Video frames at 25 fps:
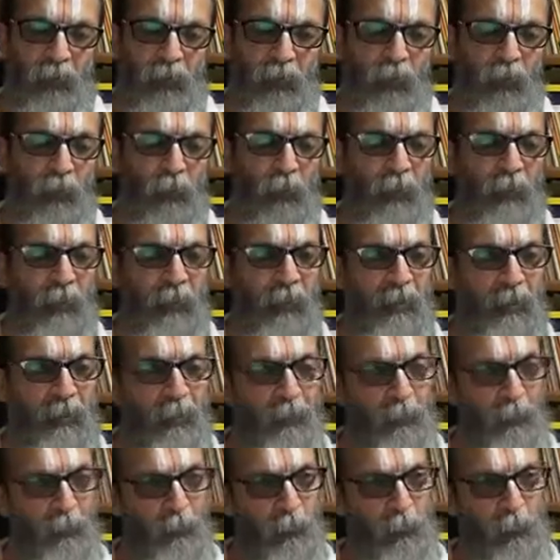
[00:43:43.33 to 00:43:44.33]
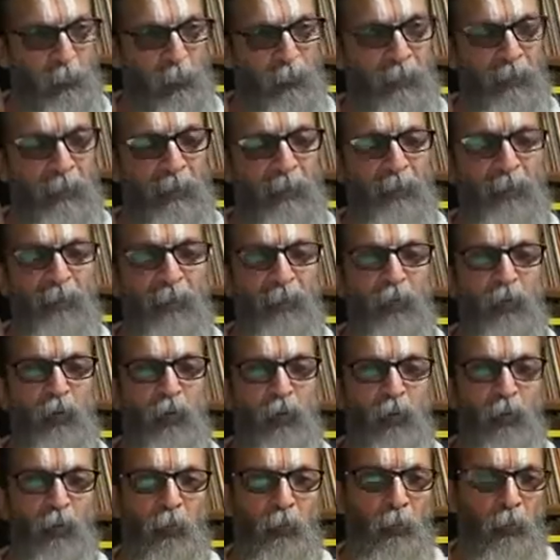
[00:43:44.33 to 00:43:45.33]
So again, about relating
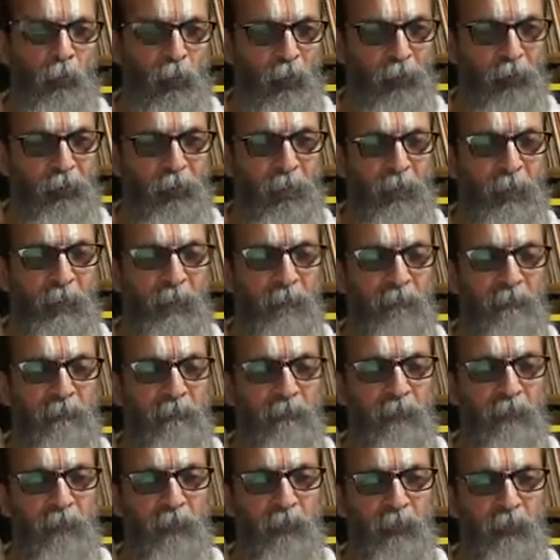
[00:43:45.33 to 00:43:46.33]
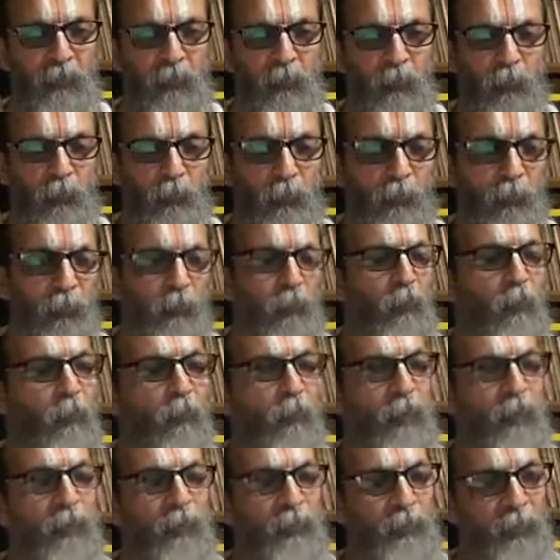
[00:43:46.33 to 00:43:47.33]
to moksha,
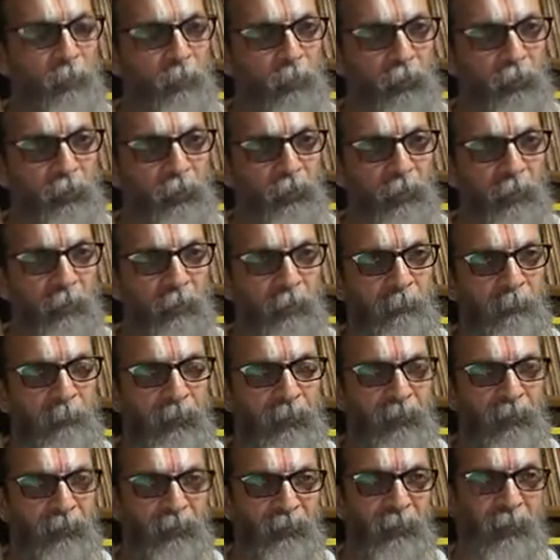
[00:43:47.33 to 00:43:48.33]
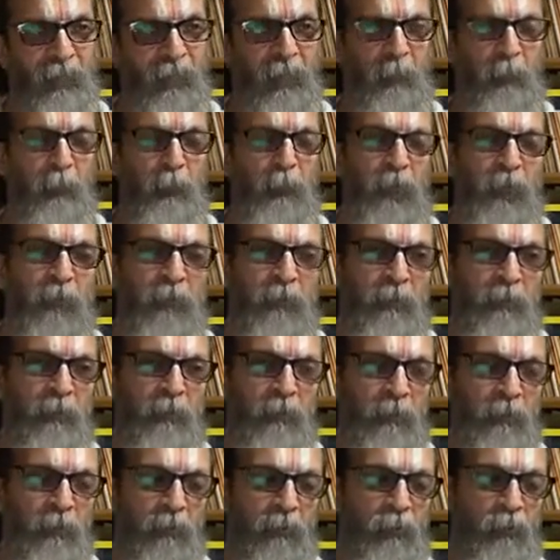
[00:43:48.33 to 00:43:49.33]
what is moksha? Is there a
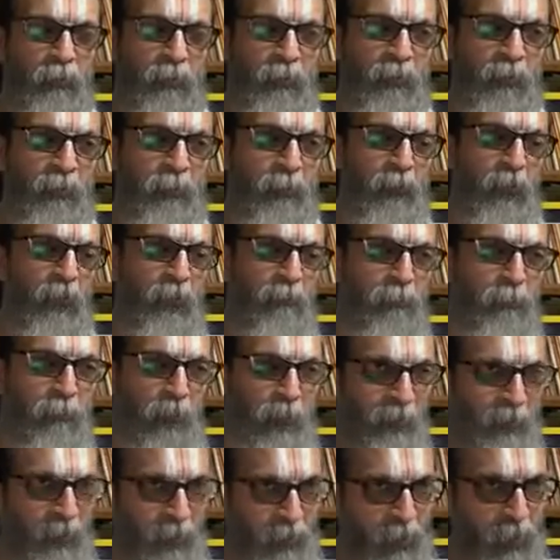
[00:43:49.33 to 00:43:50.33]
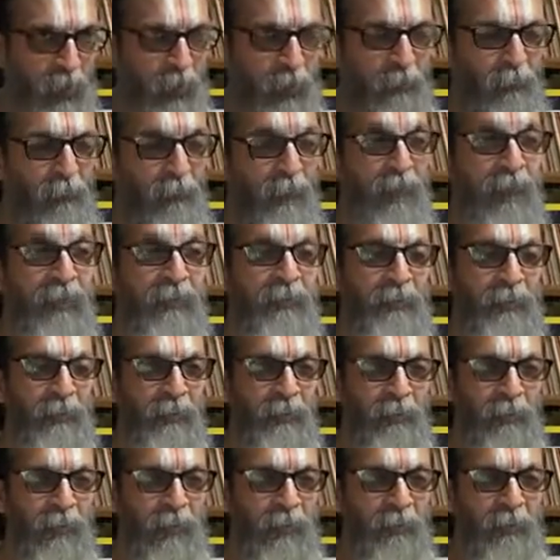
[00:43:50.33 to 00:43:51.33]
planet which is full of bliss at all? Where is
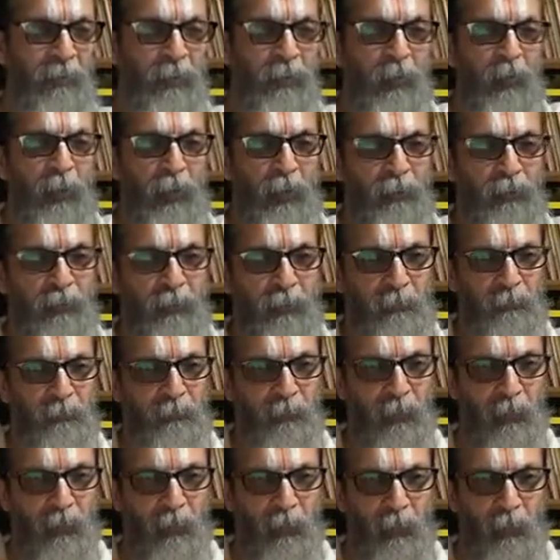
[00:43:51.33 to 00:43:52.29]
it? Where is the location?